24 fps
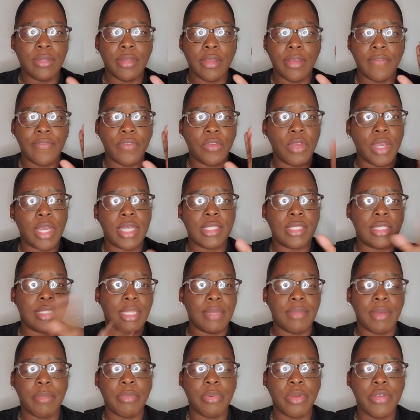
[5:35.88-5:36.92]
If you guys looked
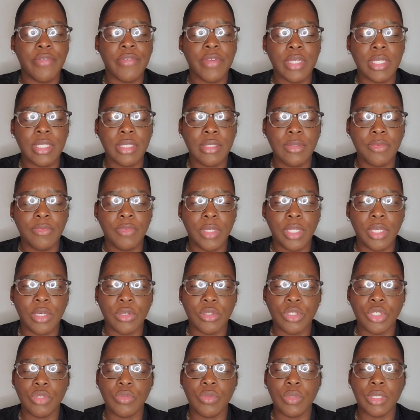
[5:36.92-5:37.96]
at my previous
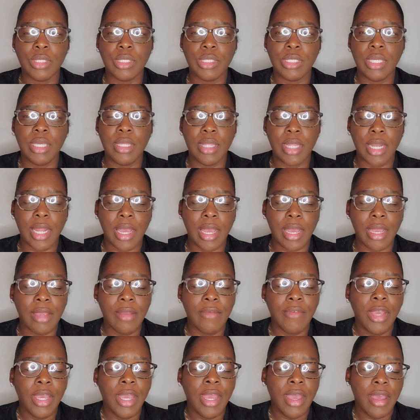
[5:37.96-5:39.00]
videos, you will see that I
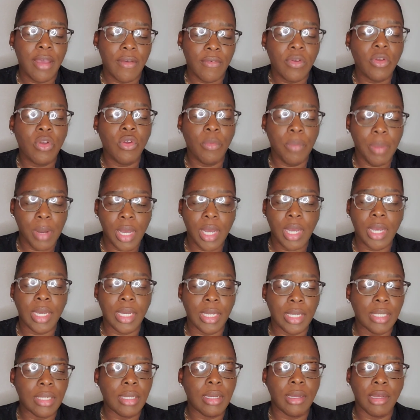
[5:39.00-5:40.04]
have
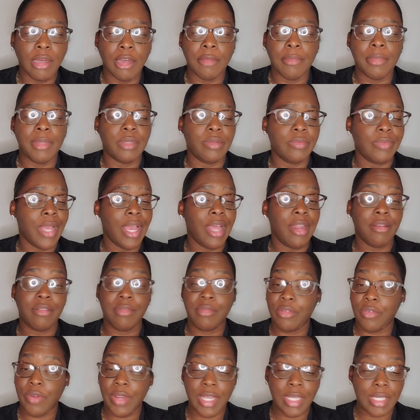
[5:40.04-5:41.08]
couponed and had a
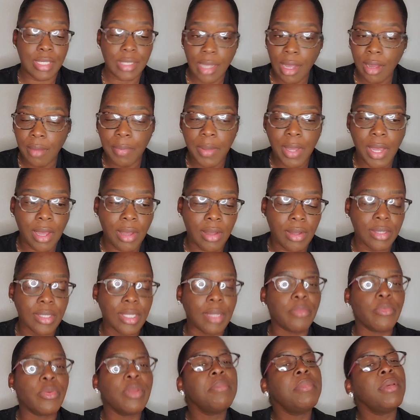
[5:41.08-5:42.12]
great stockpile. And
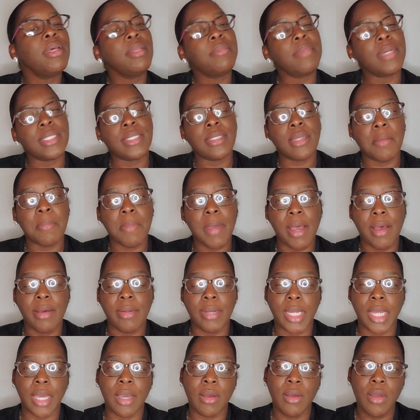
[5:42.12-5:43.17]
I'm rebuilding my stockpile
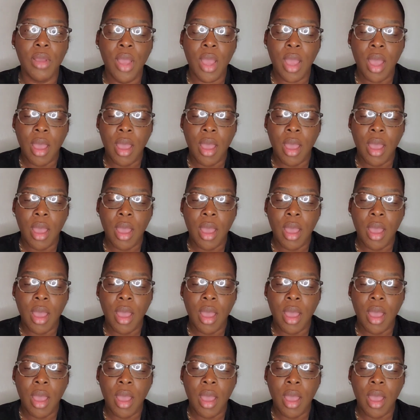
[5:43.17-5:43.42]
now.